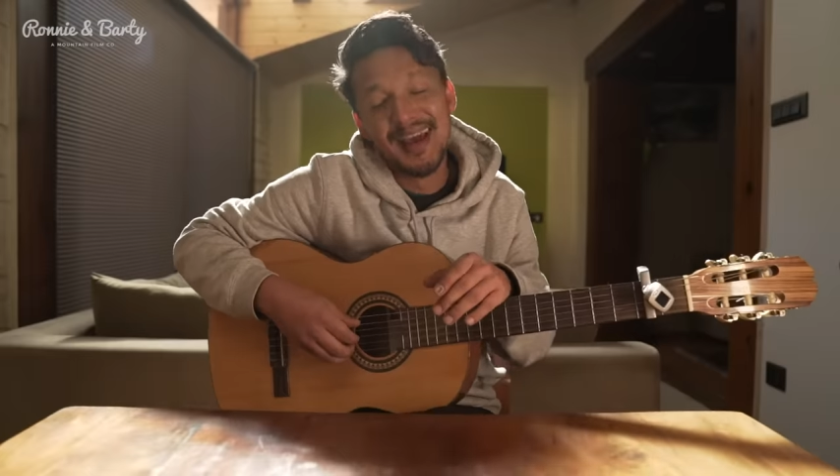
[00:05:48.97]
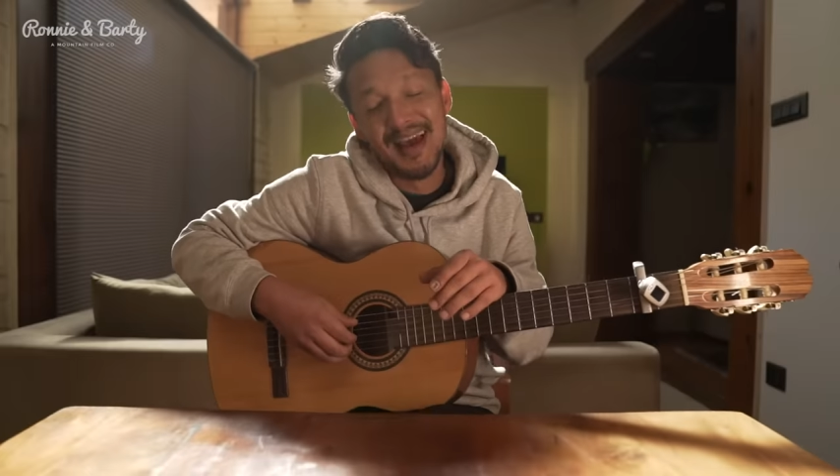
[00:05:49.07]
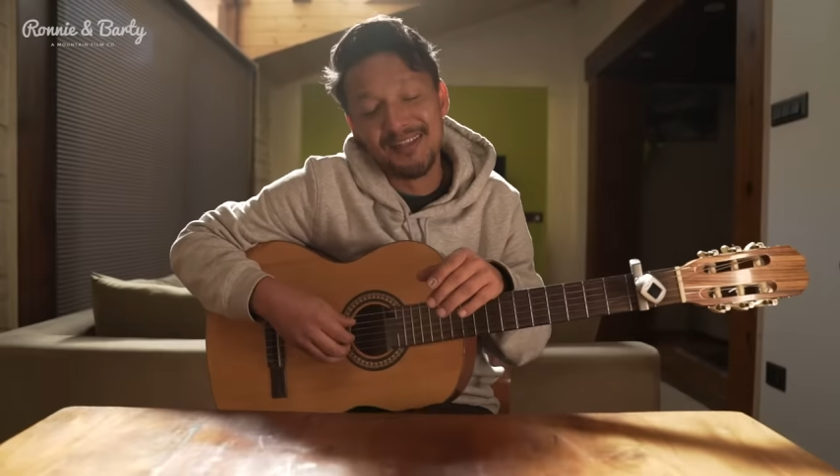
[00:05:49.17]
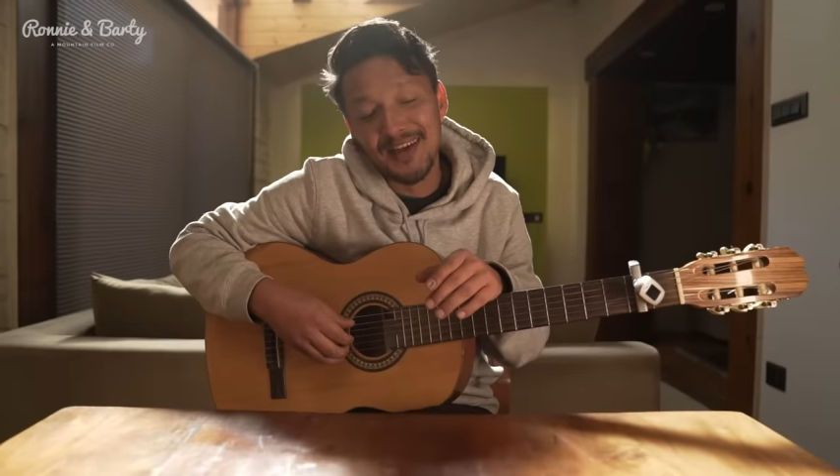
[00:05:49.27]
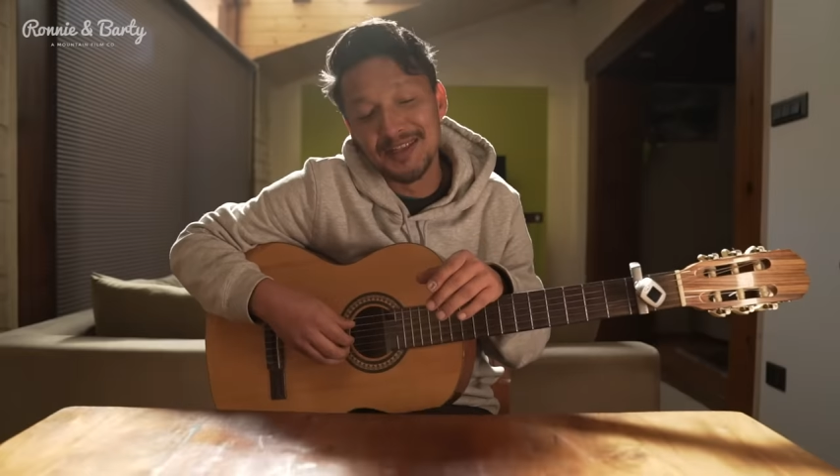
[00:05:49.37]

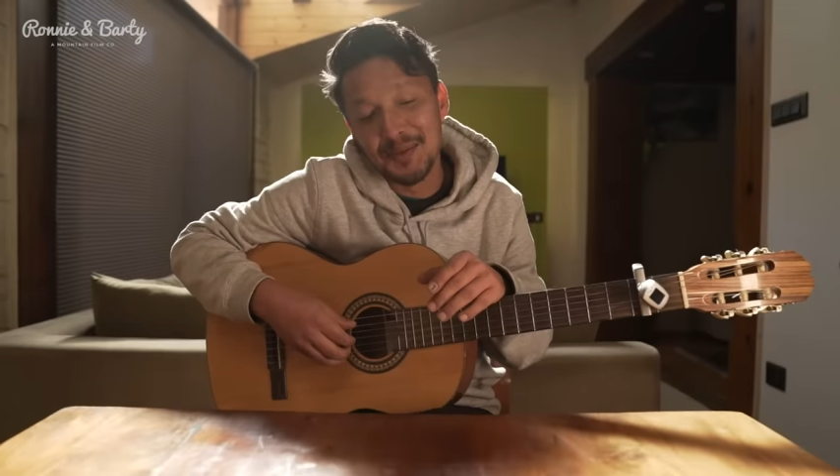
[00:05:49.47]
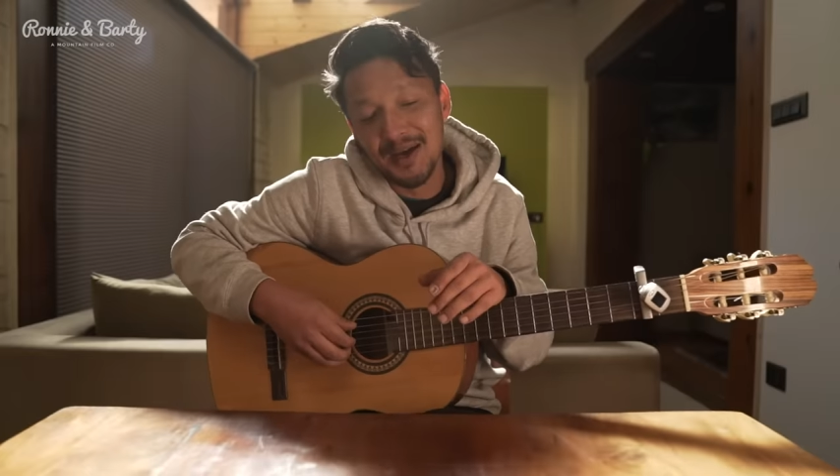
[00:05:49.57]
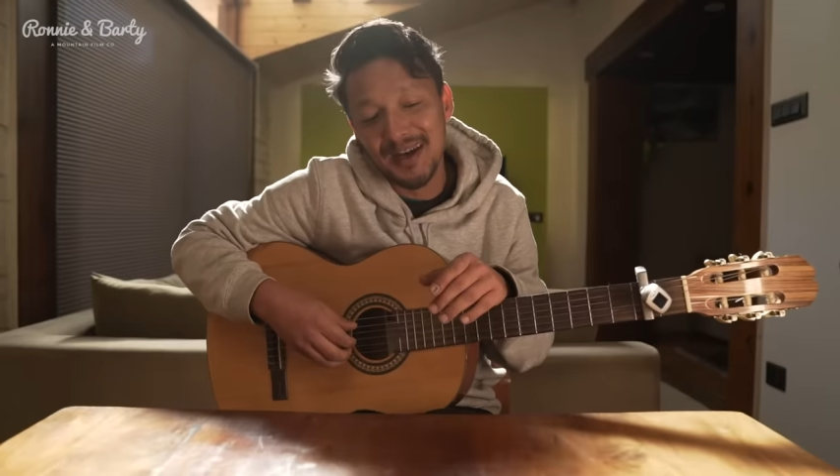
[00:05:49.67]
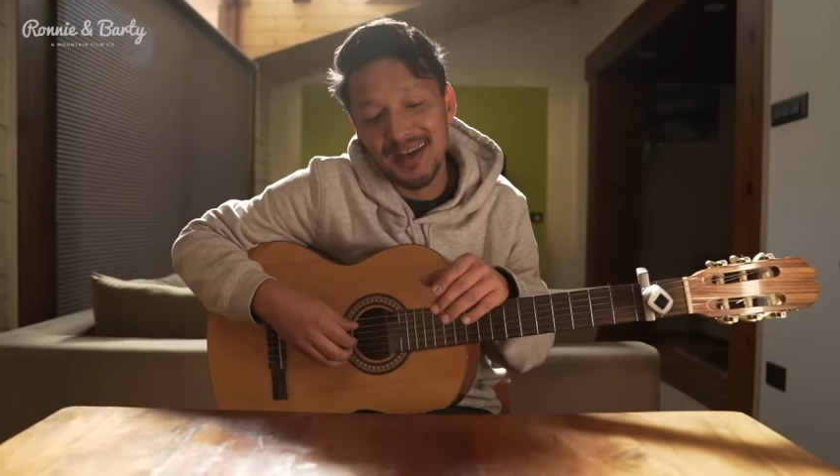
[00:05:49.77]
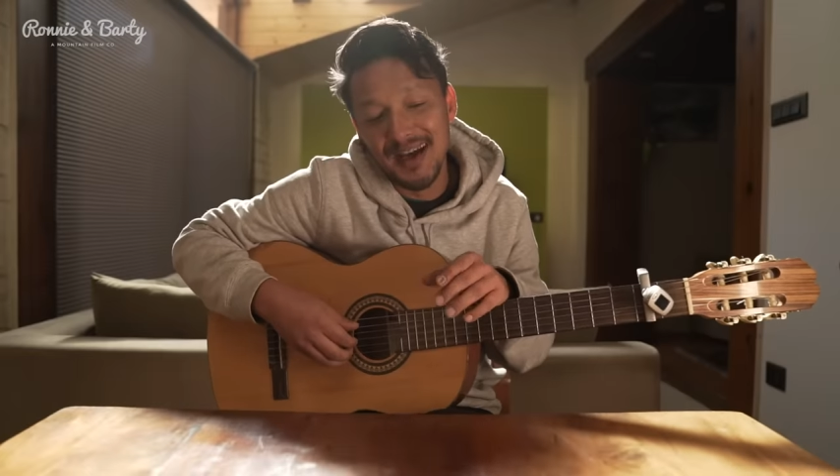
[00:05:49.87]
And that's
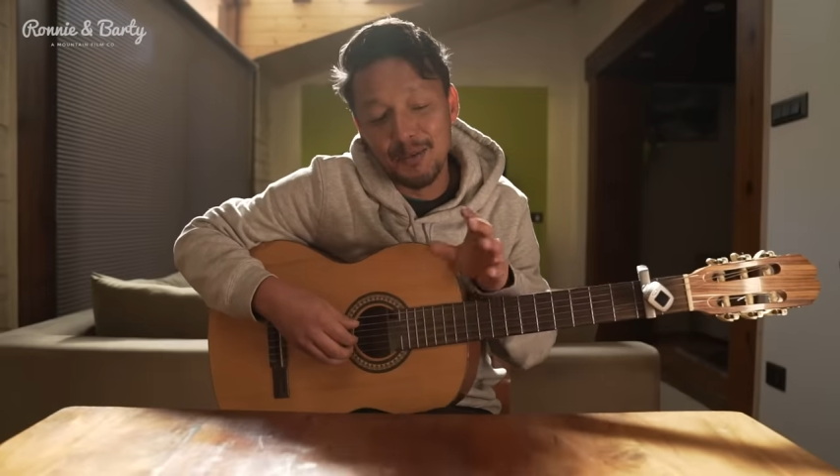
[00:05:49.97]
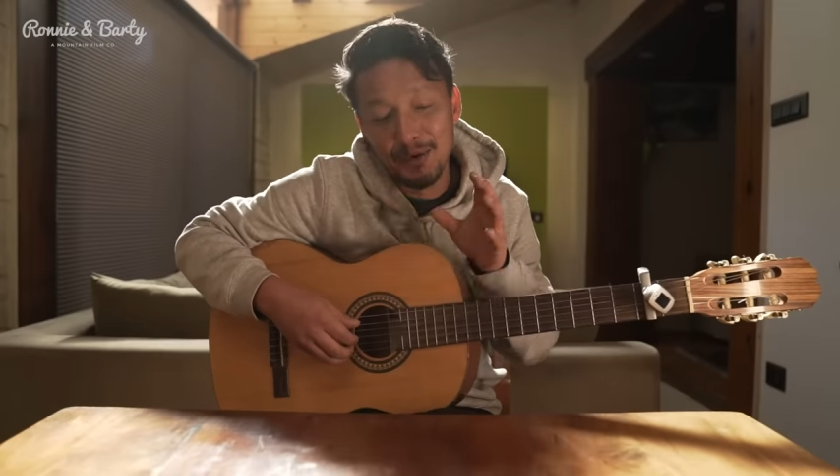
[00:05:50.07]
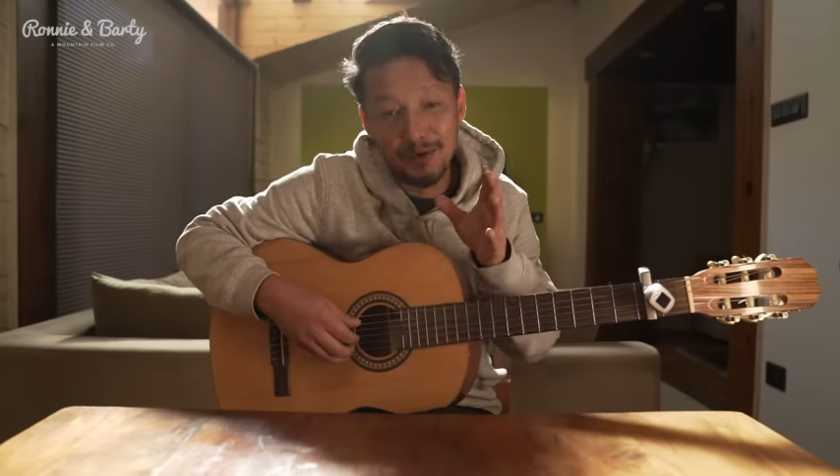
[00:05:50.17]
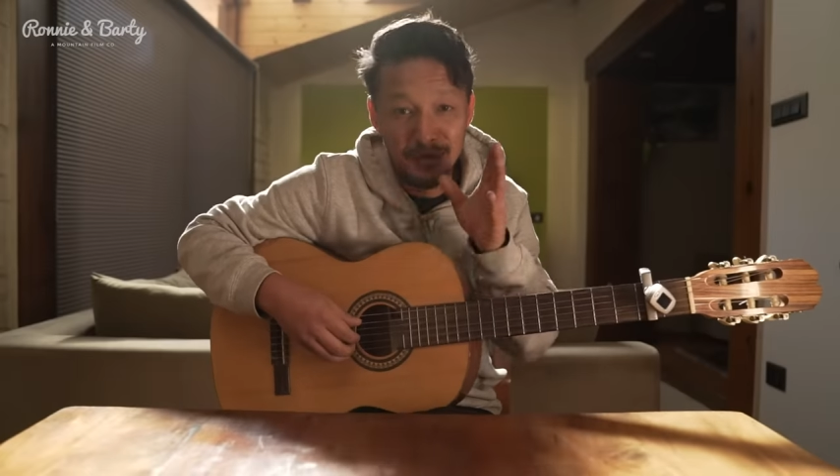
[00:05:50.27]
why I wanted